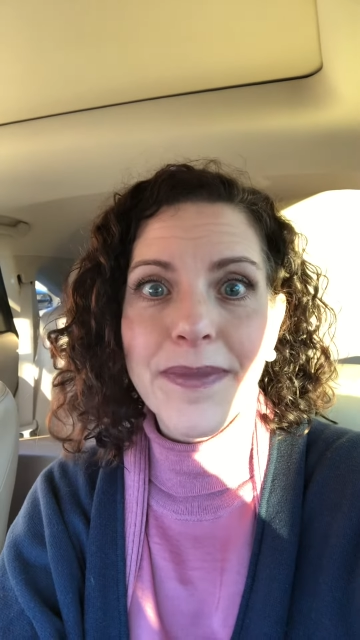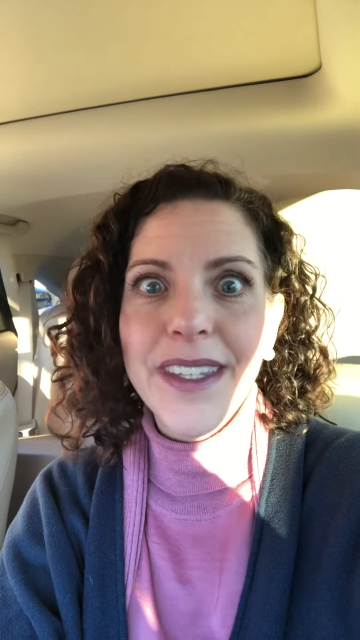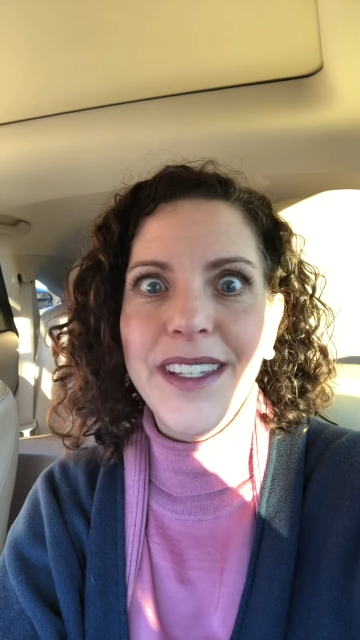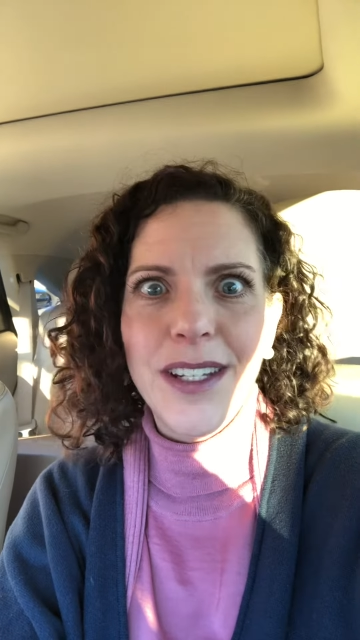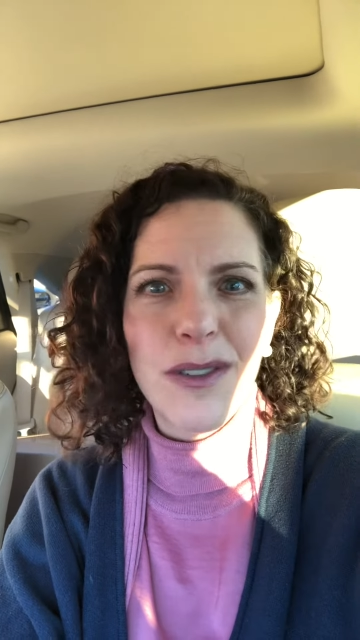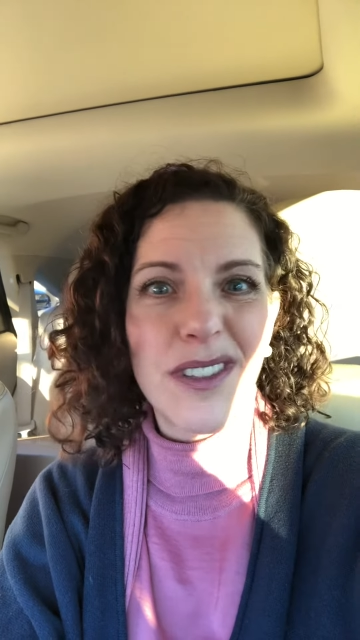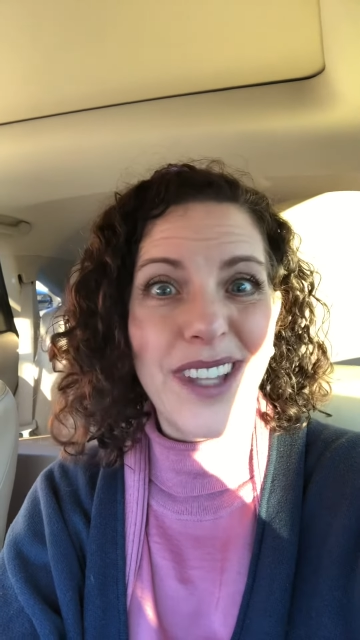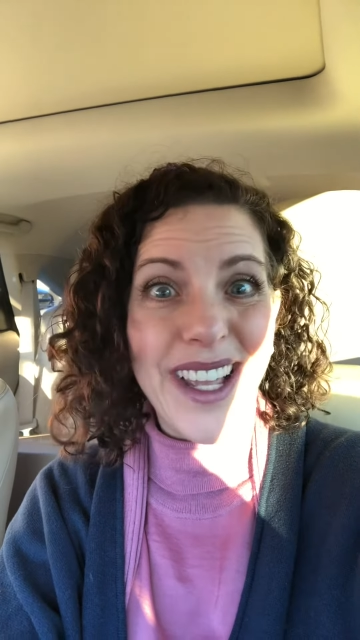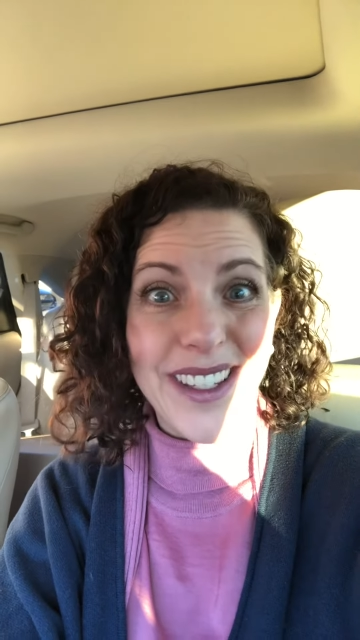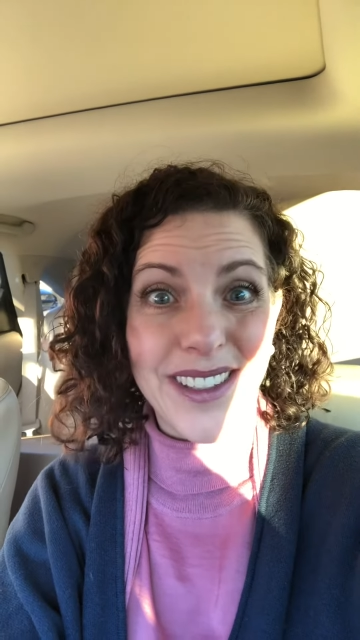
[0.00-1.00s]
You know, it's
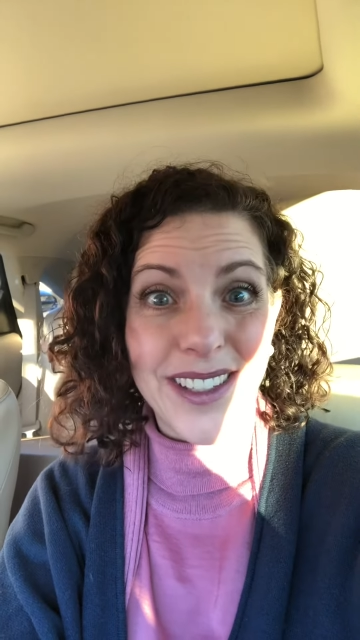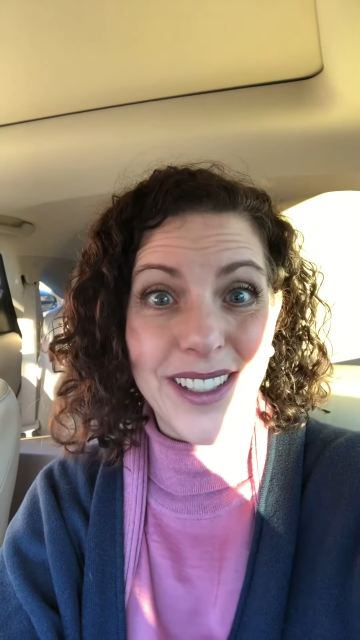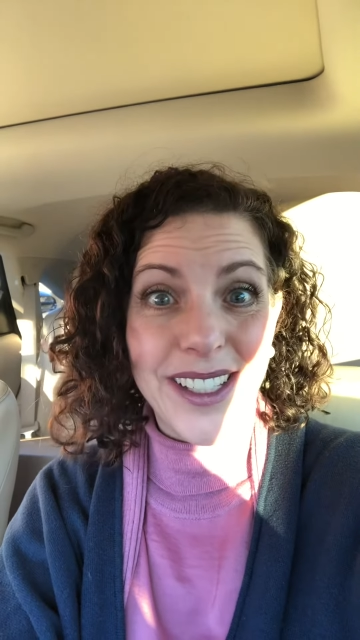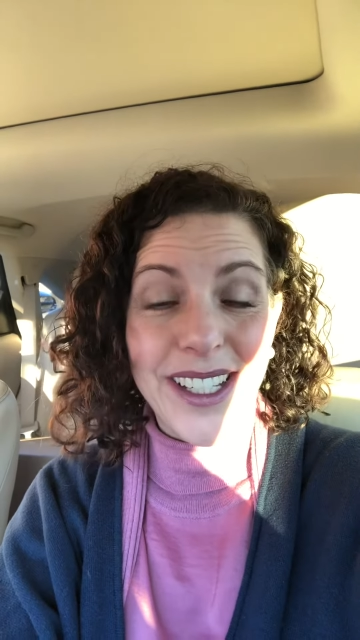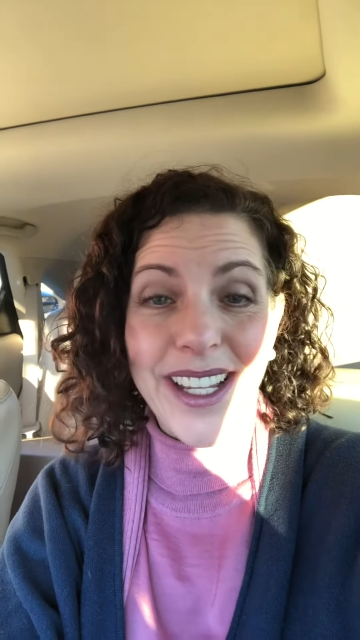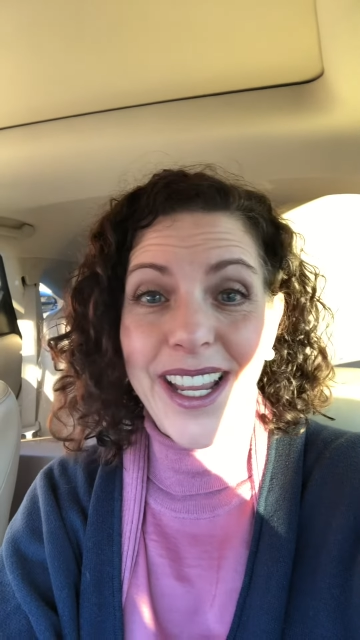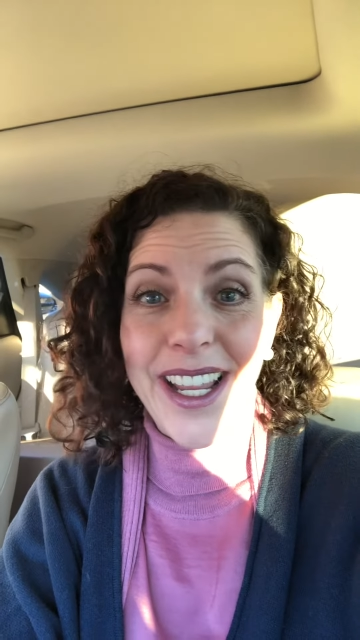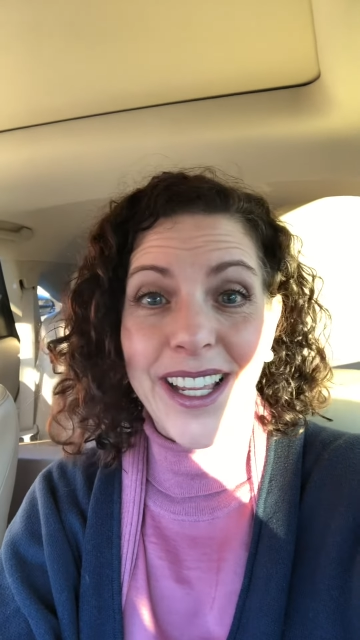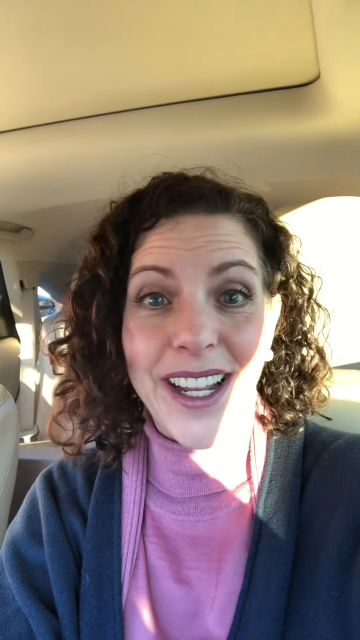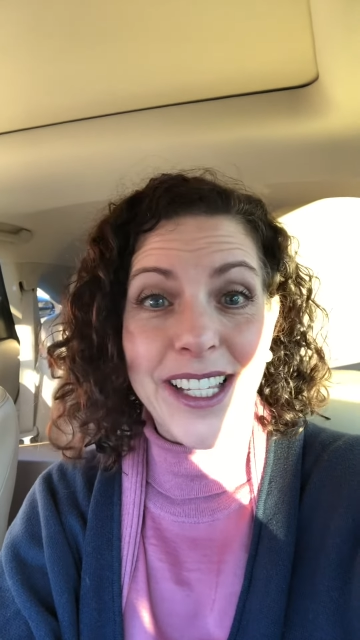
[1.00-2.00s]
Lent,
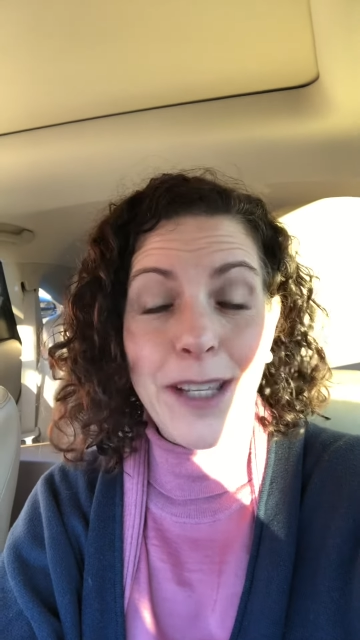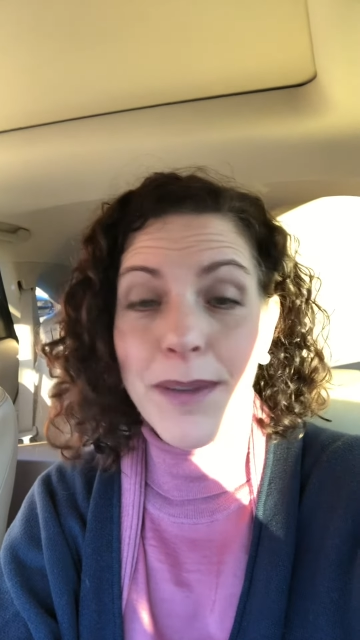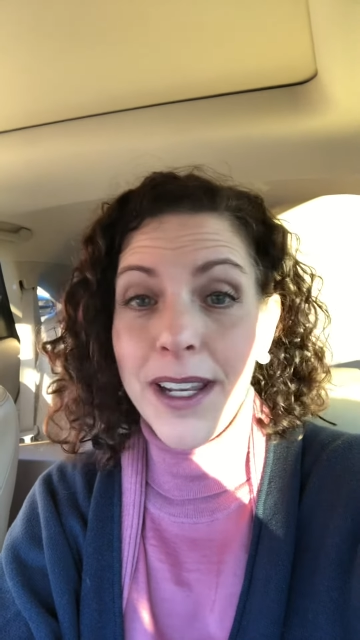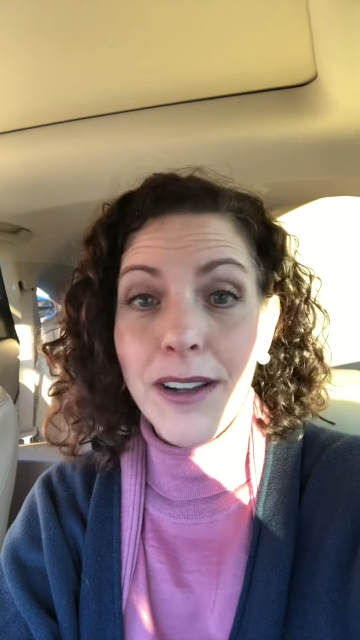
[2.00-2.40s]
and I keep getting